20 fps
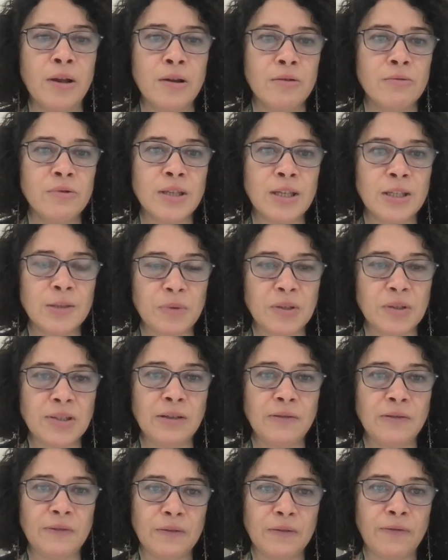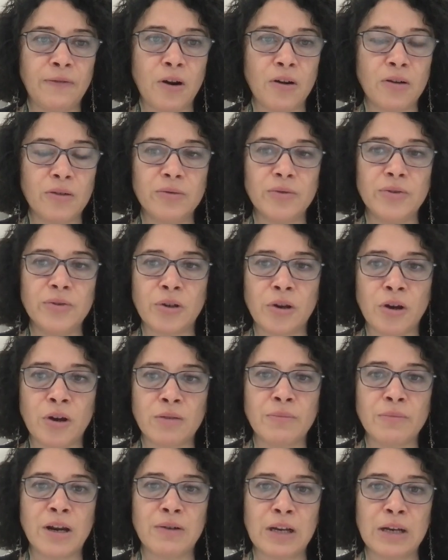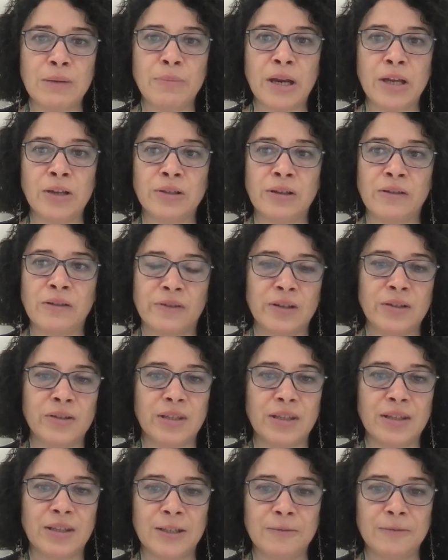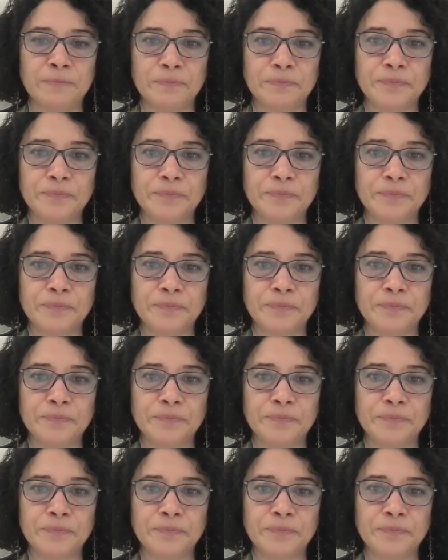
with a specific focus on marine biodiversity.